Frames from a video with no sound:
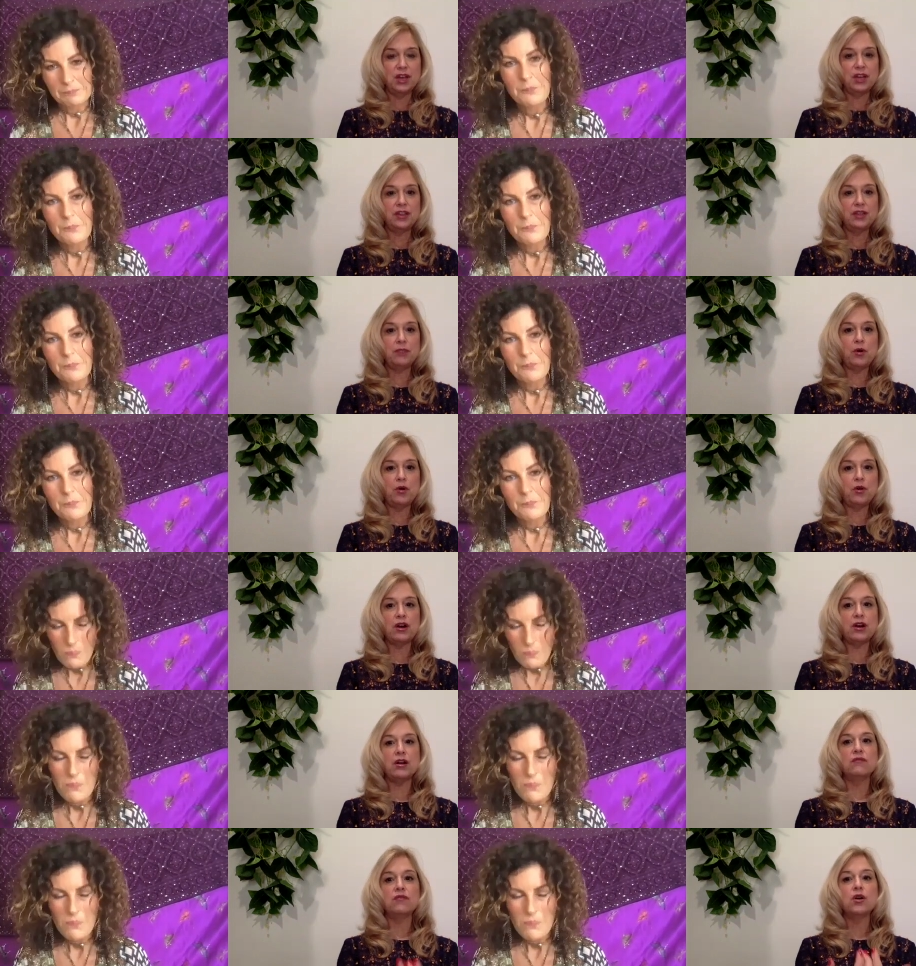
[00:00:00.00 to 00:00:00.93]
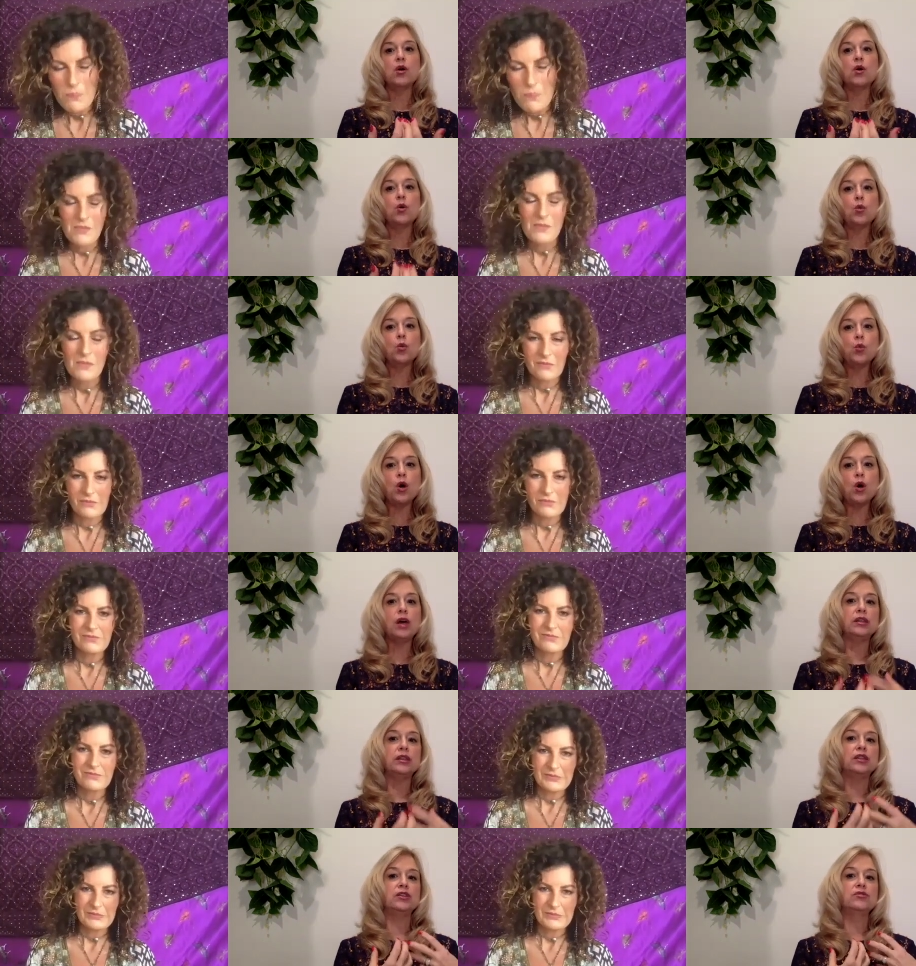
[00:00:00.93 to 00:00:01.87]
Speaker 1: they're part of
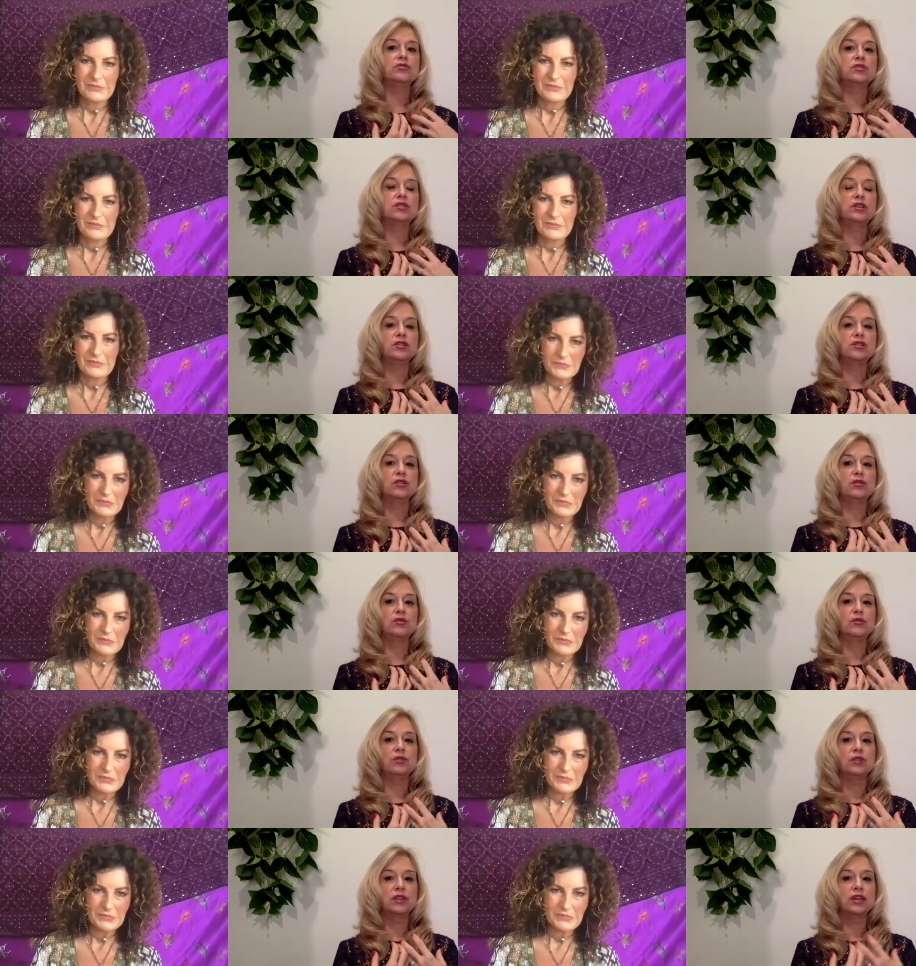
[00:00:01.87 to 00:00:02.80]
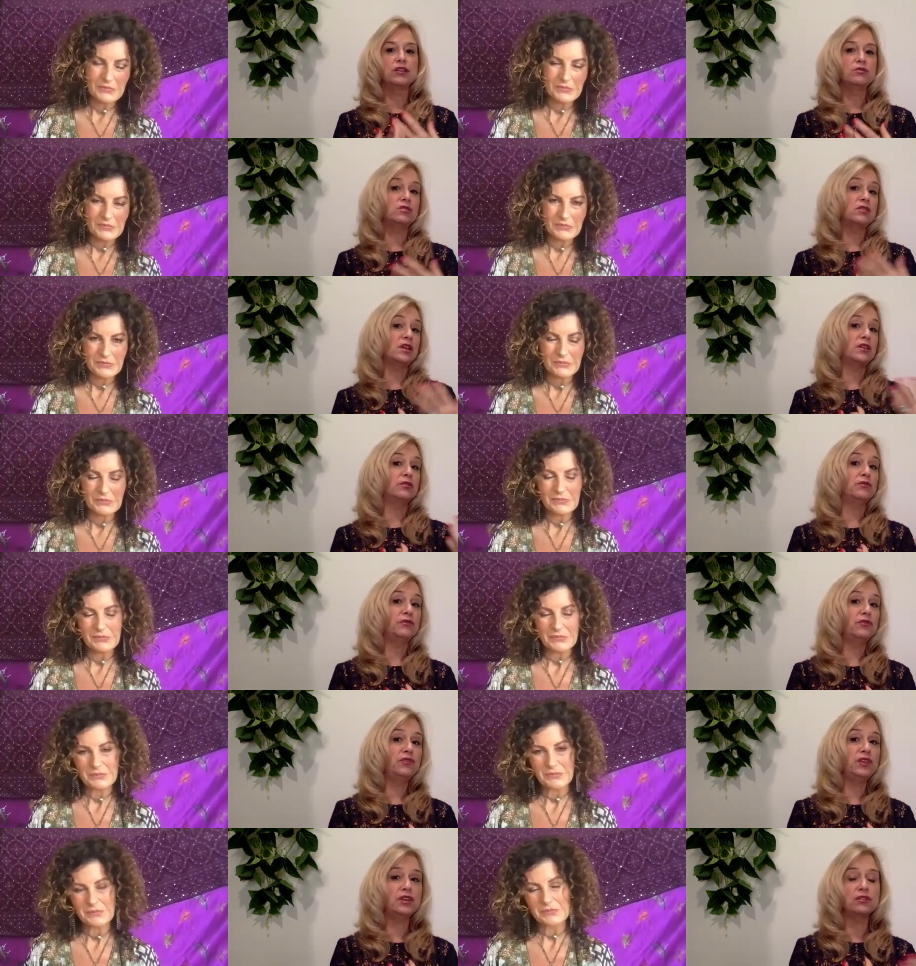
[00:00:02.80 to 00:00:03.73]
one there's you know like you said the
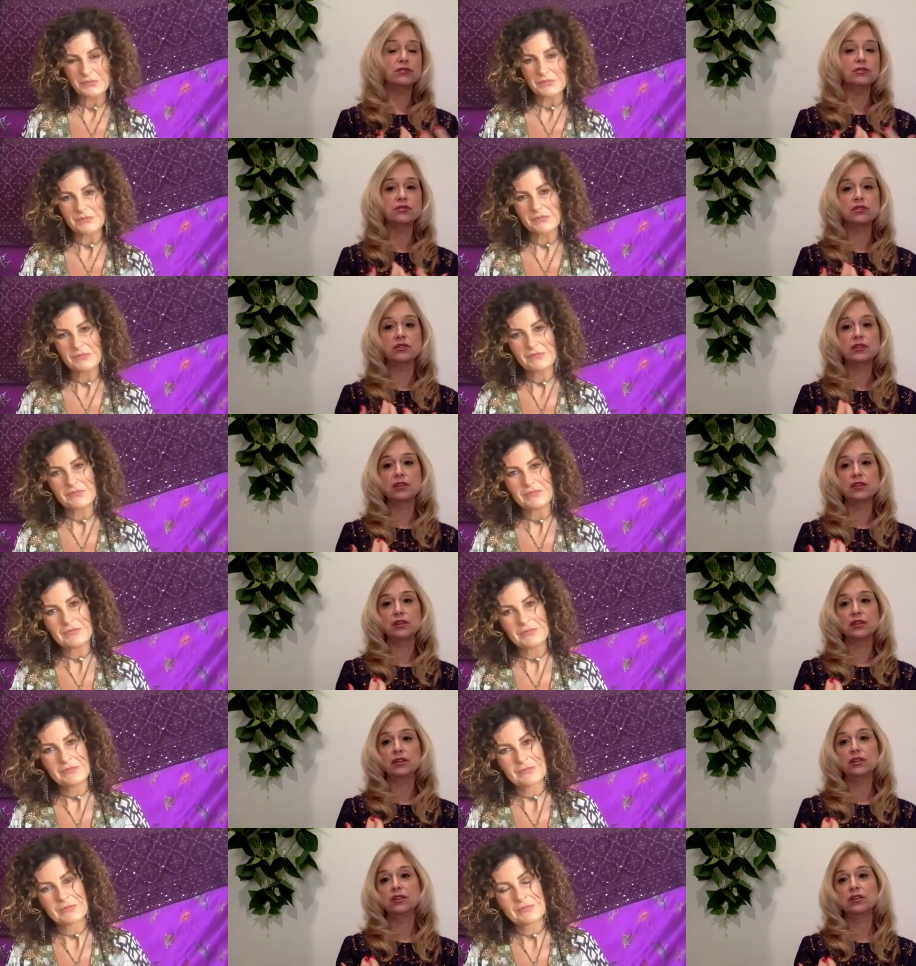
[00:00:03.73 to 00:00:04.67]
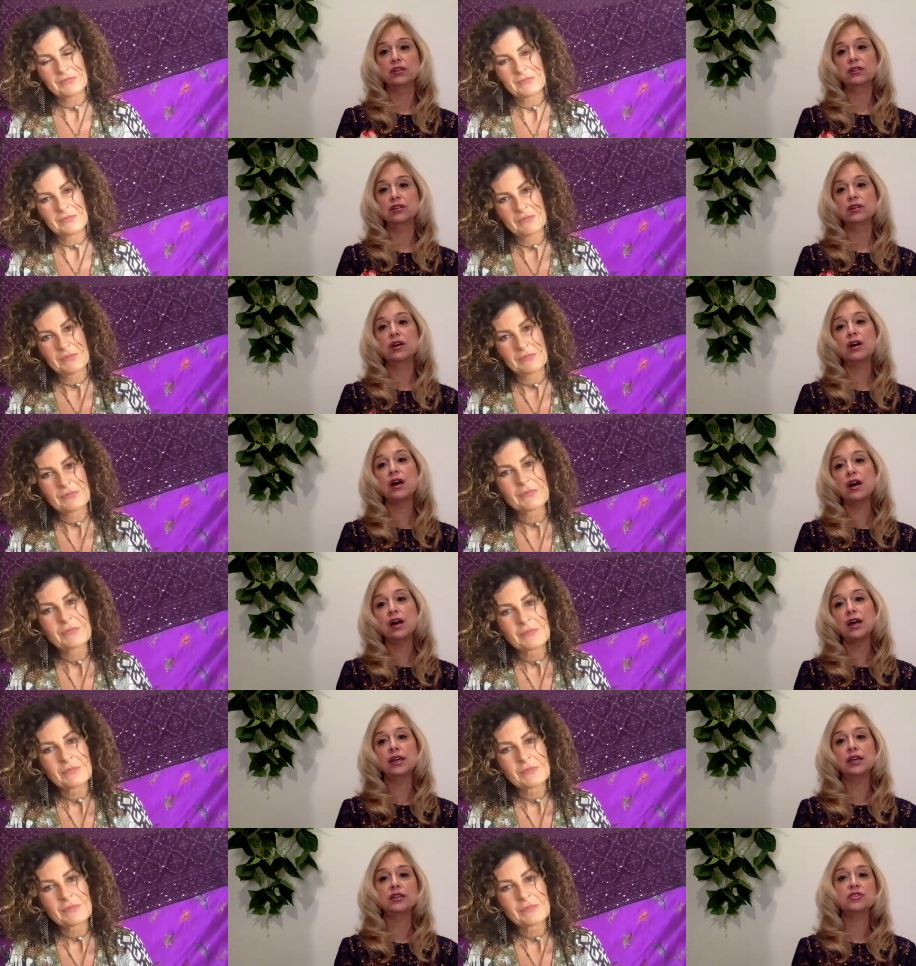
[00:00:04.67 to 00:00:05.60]
fierce the the the
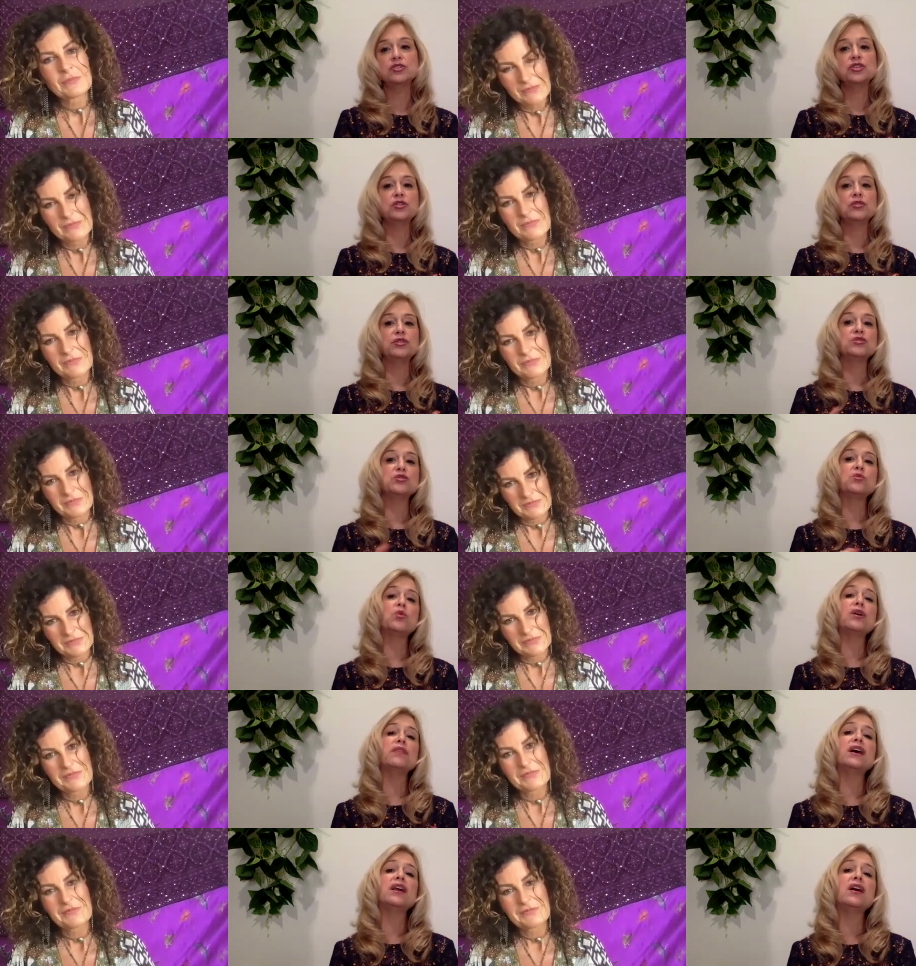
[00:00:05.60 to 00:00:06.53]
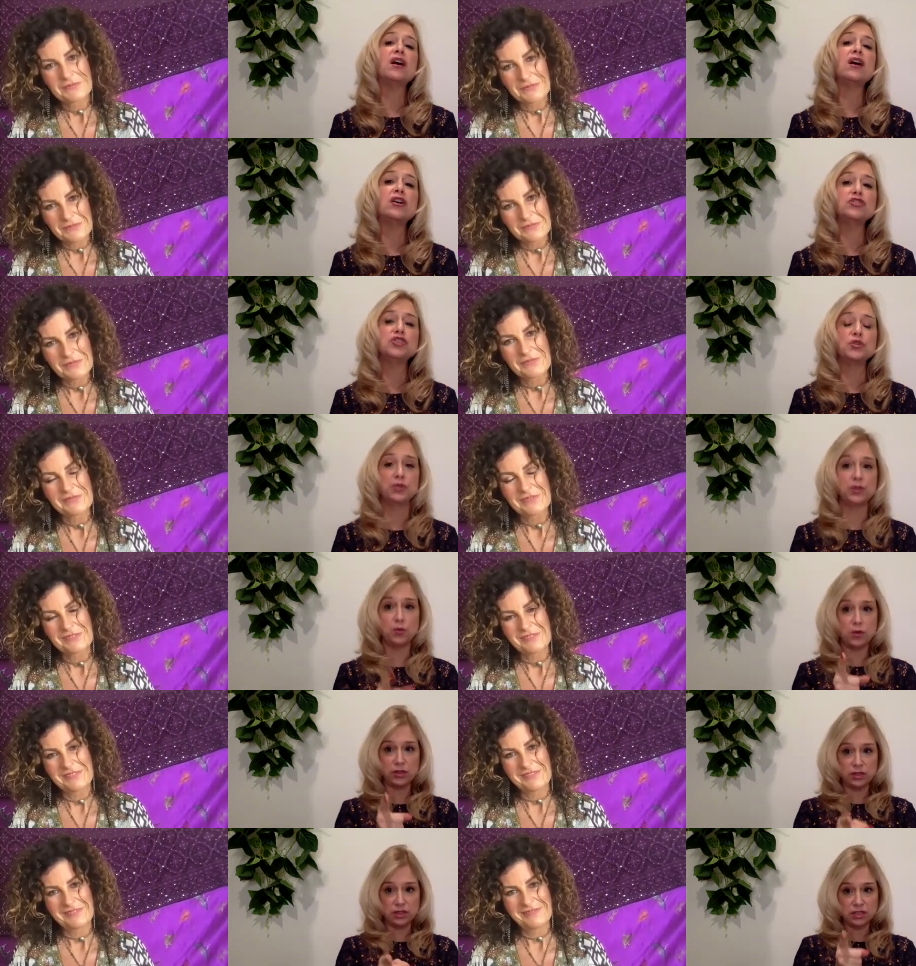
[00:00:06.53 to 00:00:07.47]
kind you know there's the one that hugs you and the
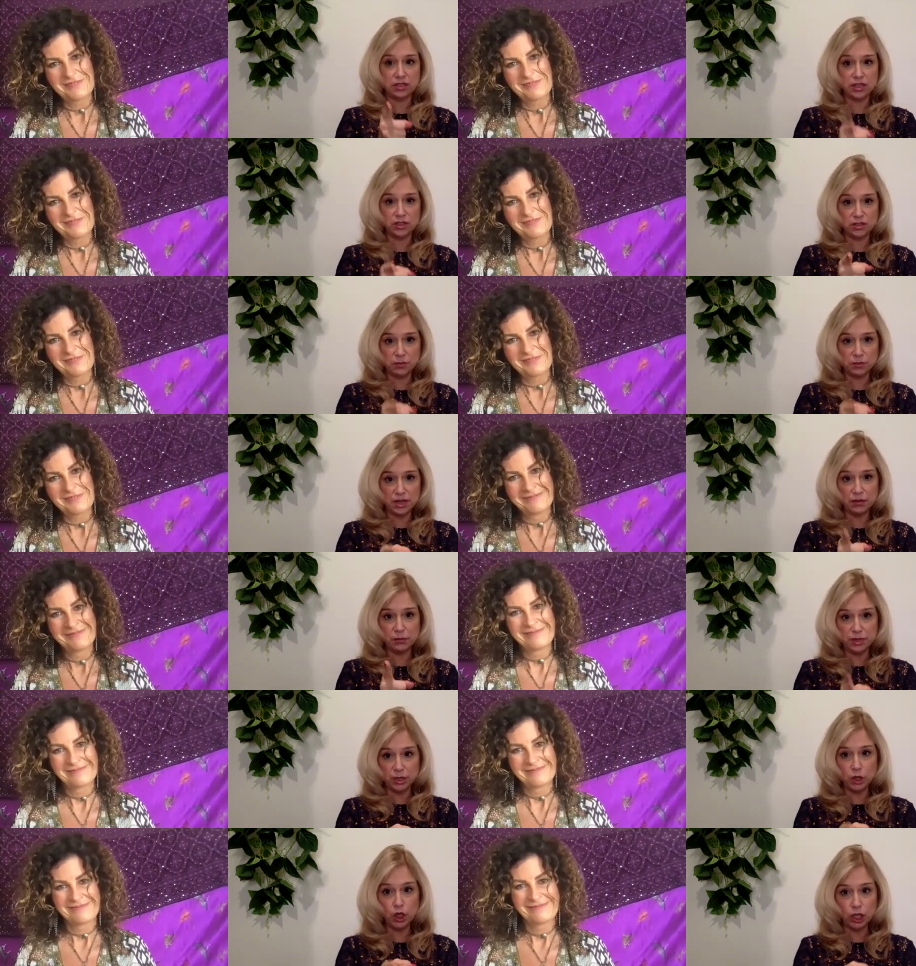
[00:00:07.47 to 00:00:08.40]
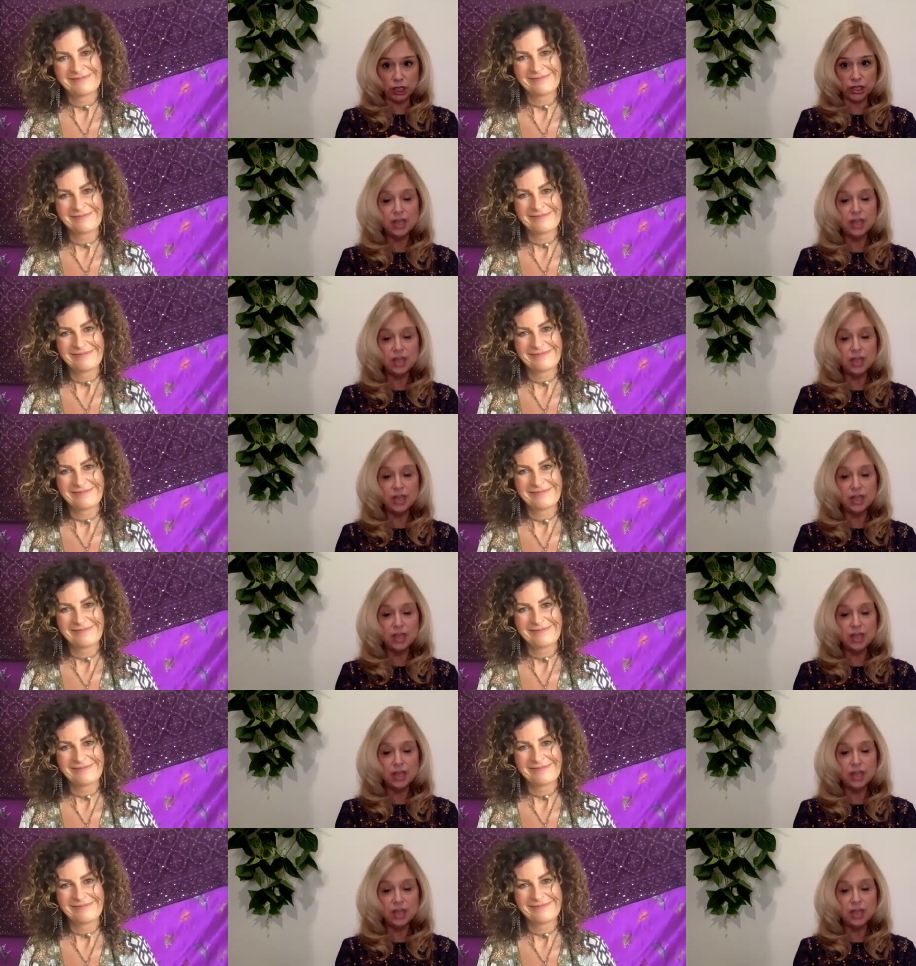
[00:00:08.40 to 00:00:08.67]
one that says you better be good